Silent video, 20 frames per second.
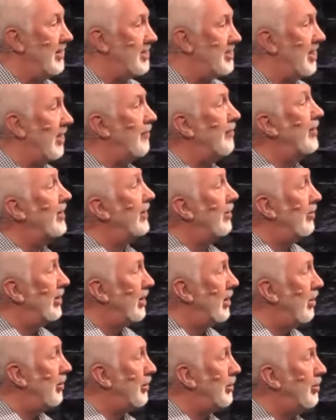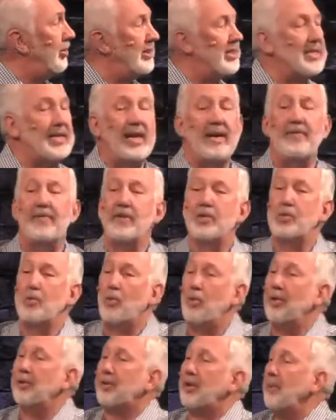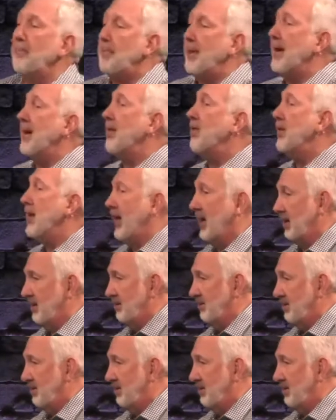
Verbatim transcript: the suffering that we go through in this life is worth comparing